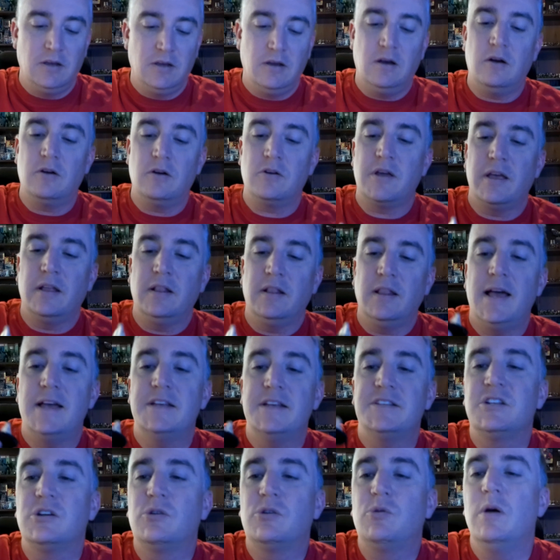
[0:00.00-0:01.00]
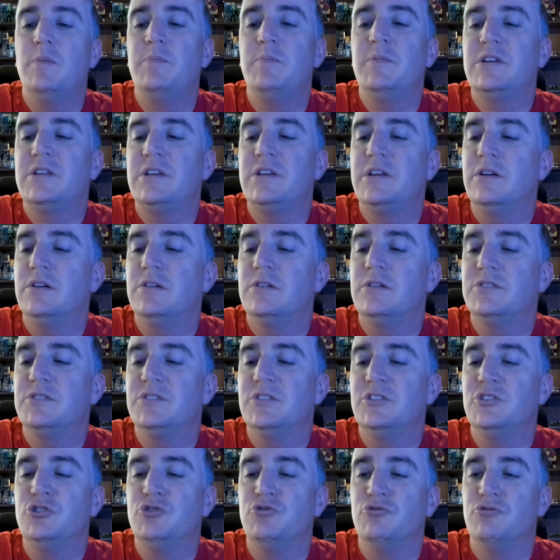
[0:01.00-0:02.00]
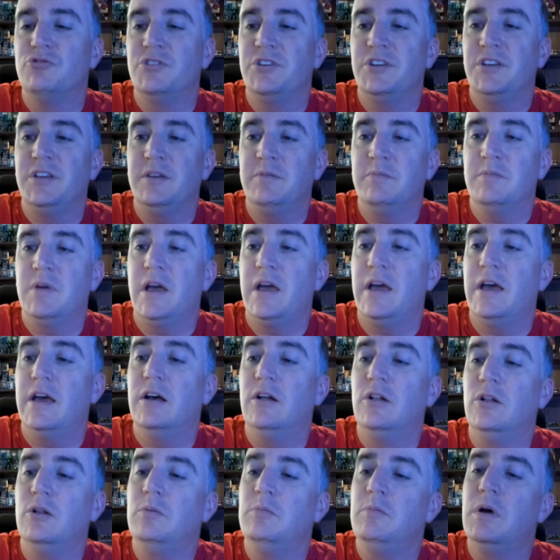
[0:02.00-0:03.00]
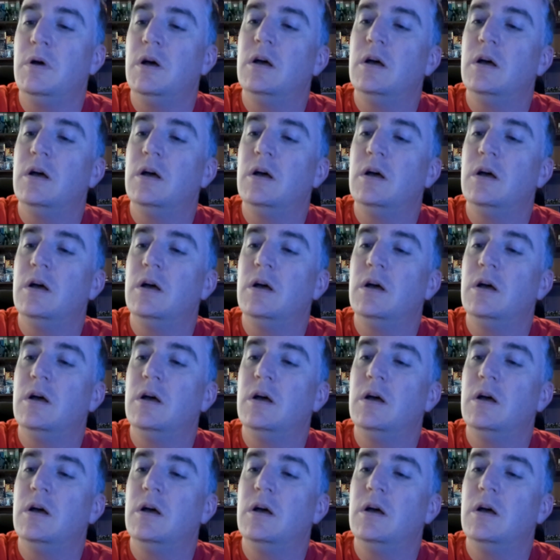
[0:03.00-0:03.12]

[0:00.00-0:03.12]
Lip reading: Okay, last equipment here is the Dream Helm.